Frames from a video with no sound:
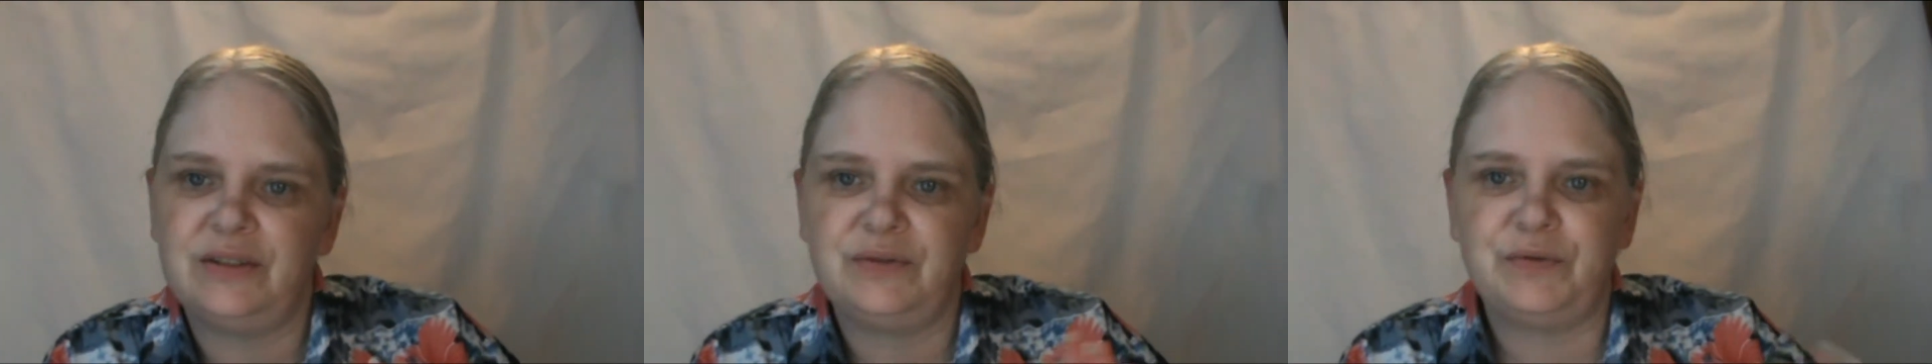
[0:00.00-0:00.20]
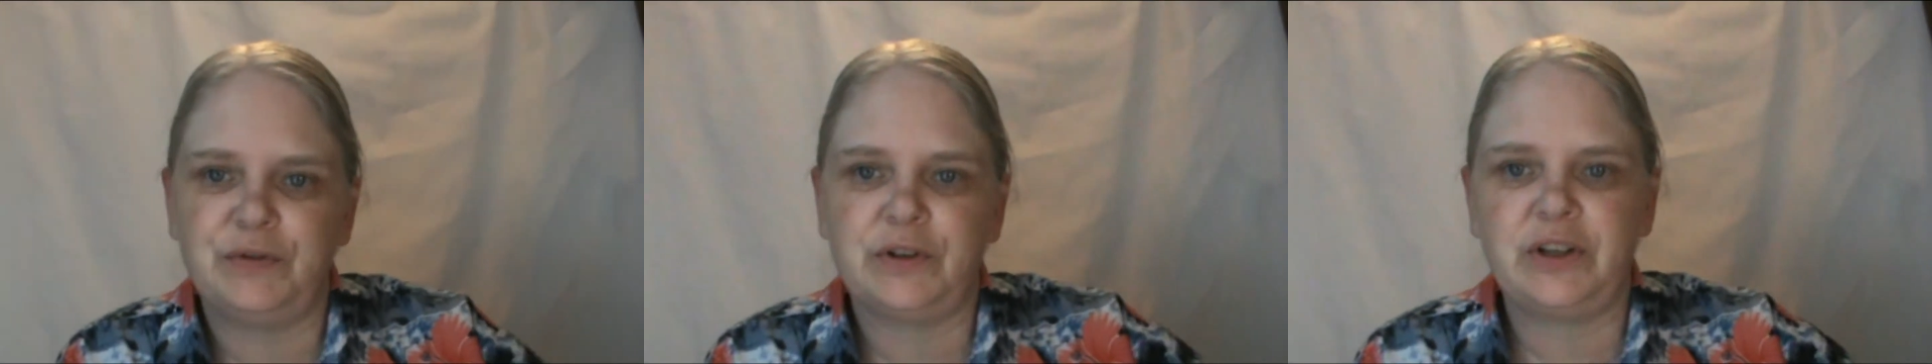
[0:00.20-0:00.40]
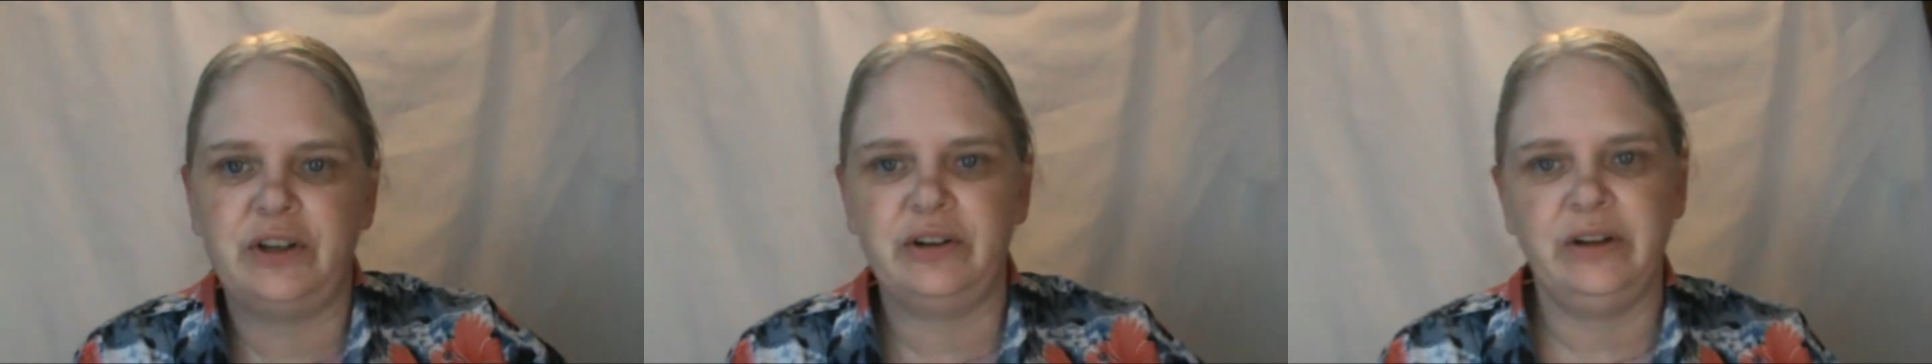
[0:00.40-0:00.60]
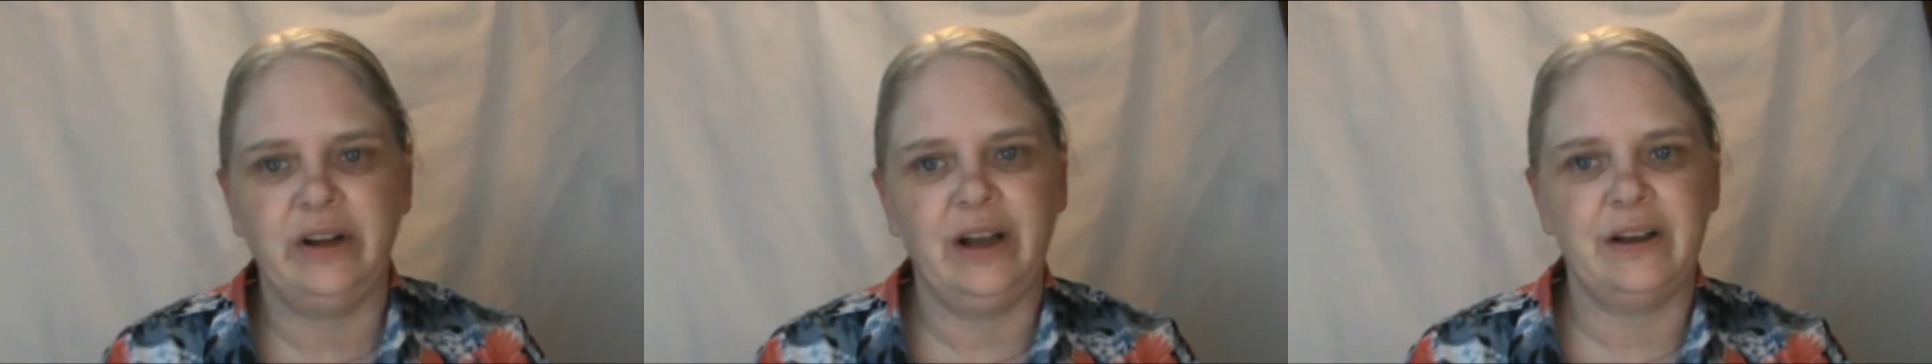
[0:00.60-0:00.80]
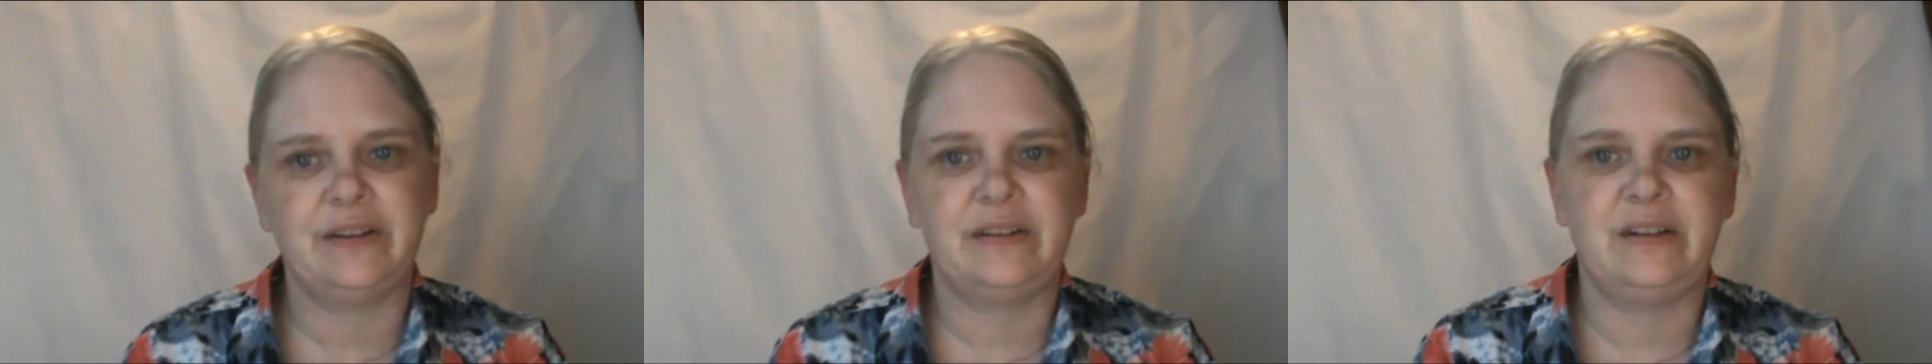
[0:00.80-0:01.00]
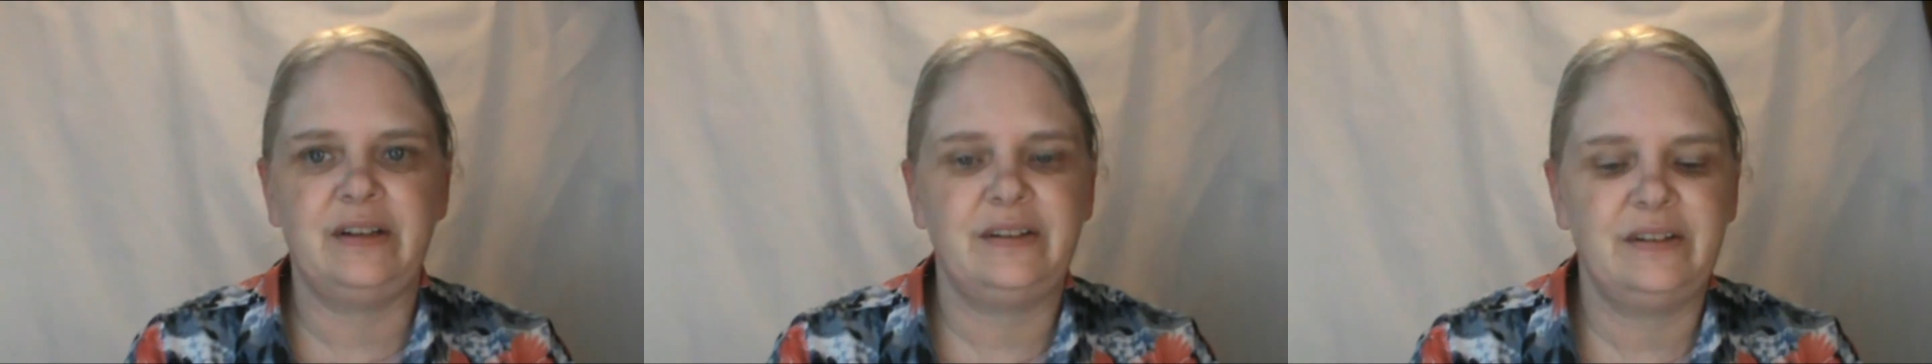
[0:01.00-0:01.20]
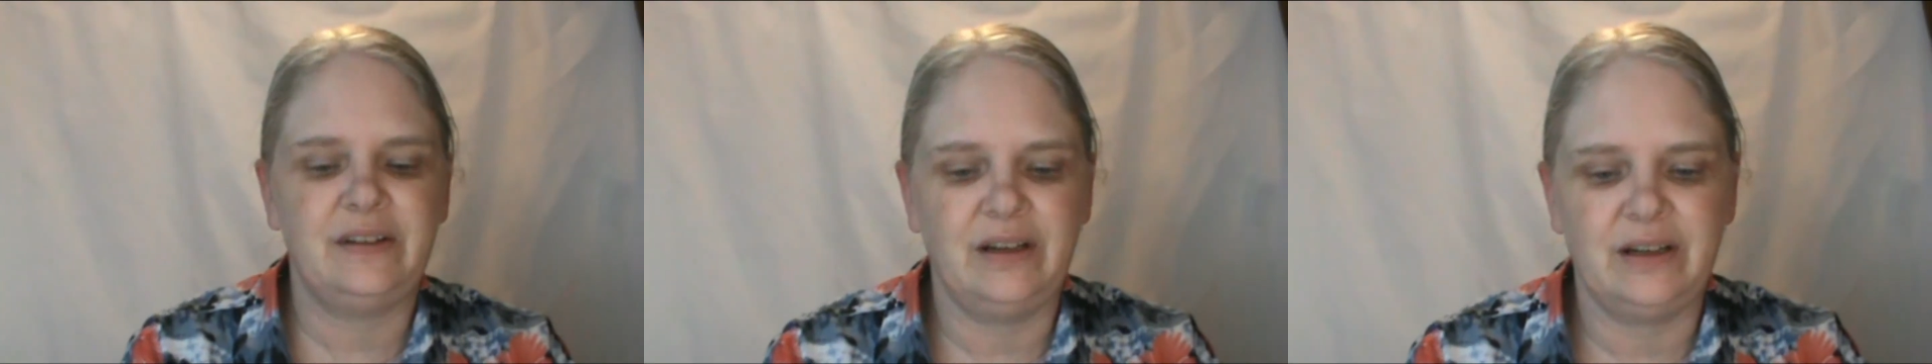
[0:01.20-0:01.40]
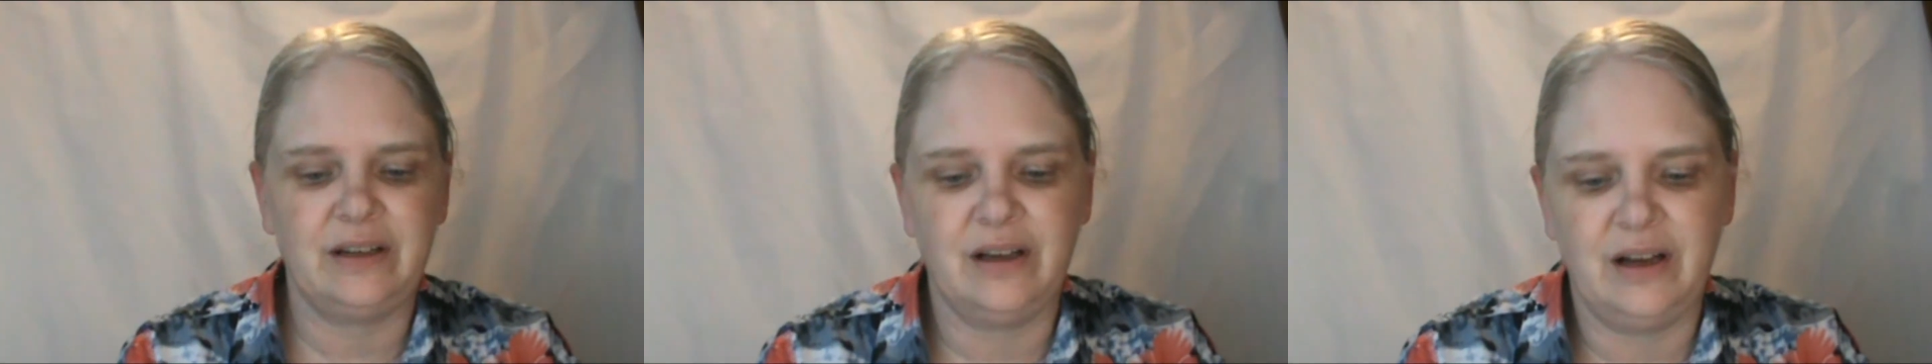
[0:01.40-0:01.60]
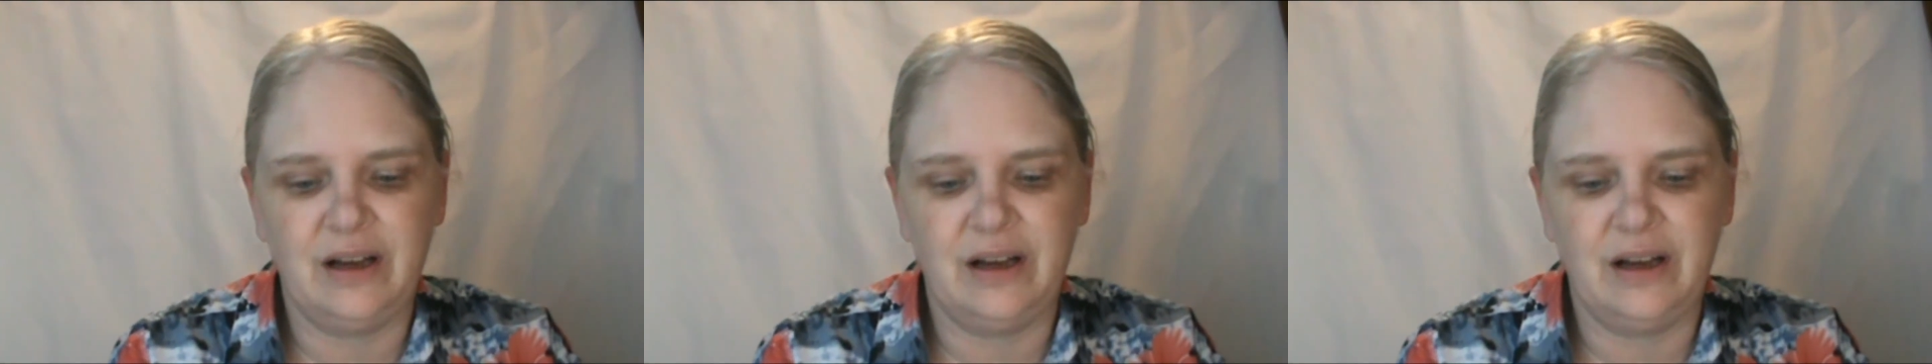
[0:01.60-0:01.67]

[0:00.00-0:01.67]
for curiosity's sake,